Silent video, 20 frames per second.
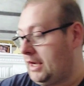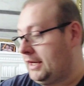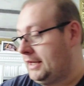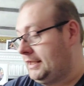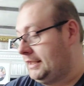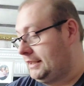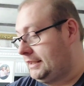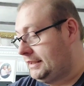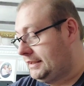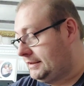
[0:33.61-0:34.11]

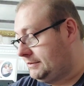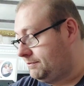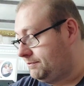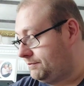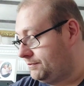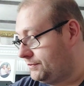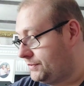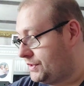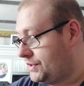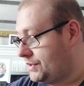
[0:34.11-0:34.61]

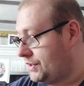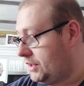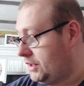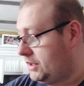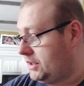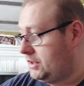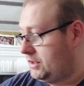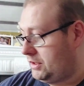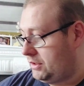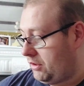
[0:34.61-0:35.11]
So,
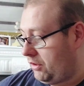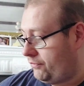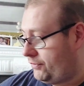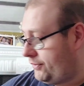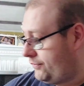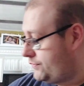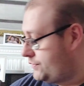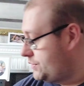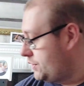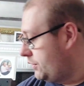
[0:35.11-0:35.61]
off
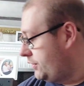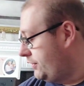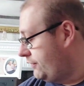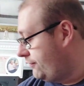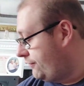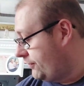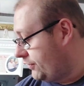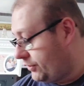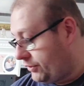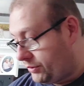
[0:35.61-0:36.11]
of
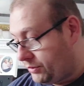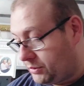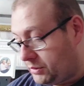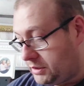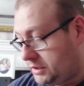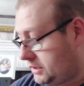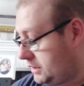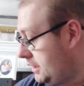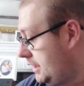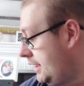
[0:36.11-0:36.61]

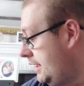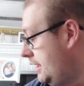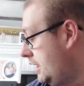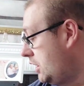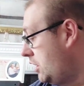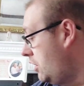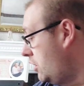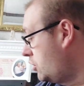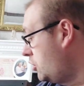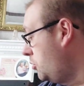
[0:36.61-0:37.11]
Toyfoo,
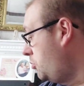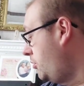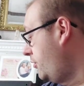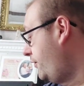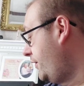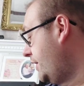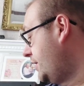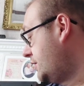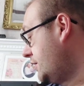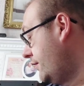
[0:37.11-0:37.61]
I got a
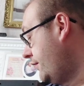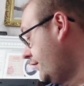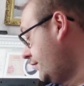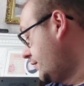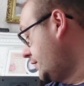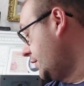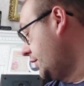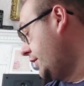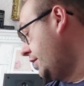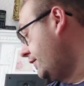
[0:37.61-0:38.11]
couple things off
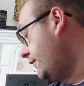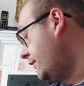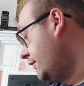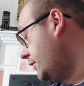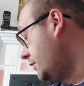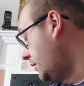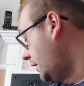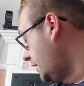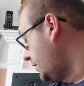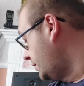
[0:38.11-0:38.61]
of
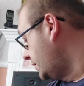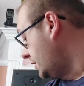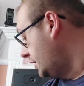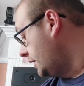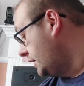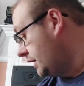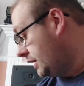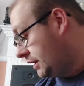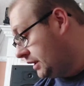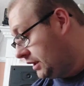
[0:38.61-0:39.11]
Toyfoo,
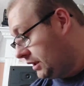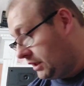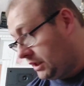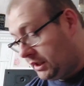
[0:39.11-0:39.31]
actually.